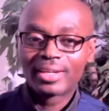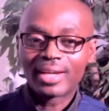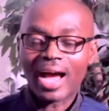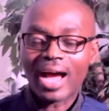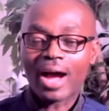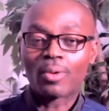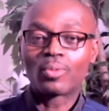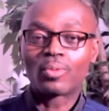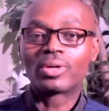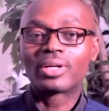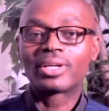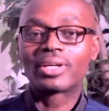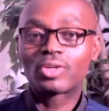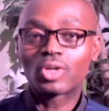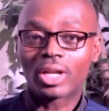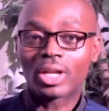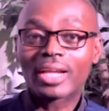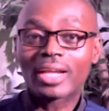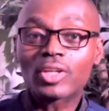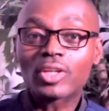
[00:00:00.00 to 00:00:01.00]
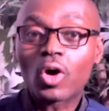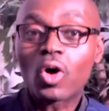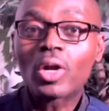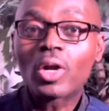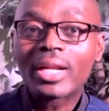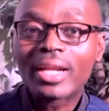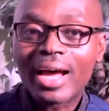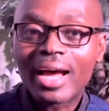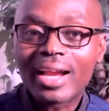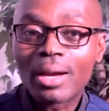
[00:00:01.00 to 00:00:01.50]
I will collect all
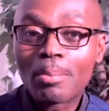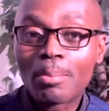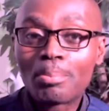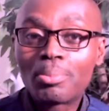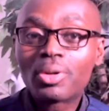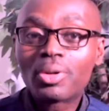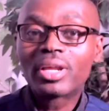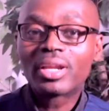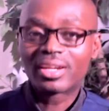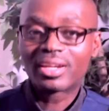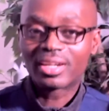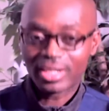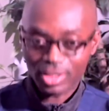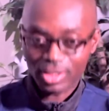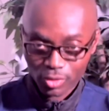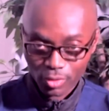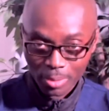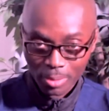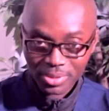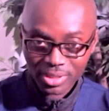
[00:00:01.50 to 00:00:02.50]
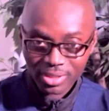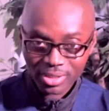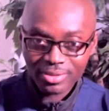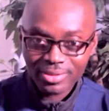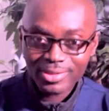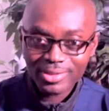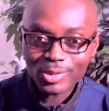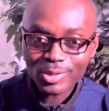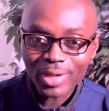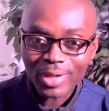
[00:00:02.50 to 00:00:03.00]
that and put it in the description,
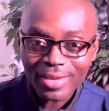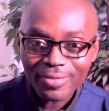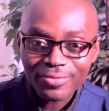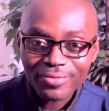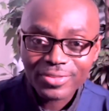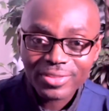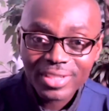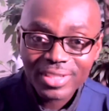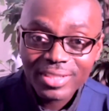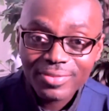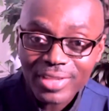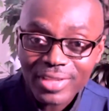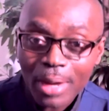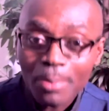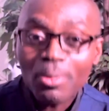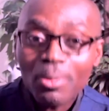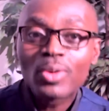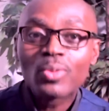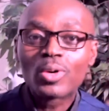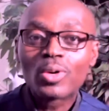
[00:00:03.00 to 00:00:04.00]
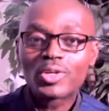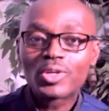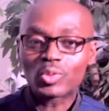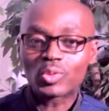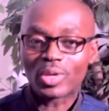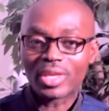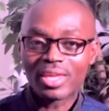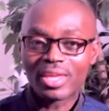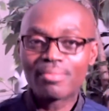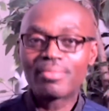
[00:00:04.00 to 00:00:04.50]
so that if somebody wants to
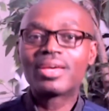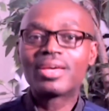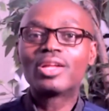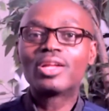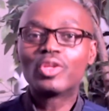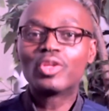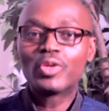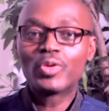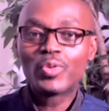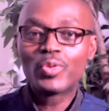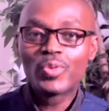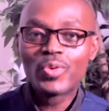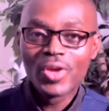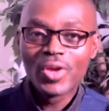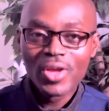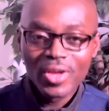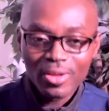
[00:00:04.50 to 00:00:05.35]
email you,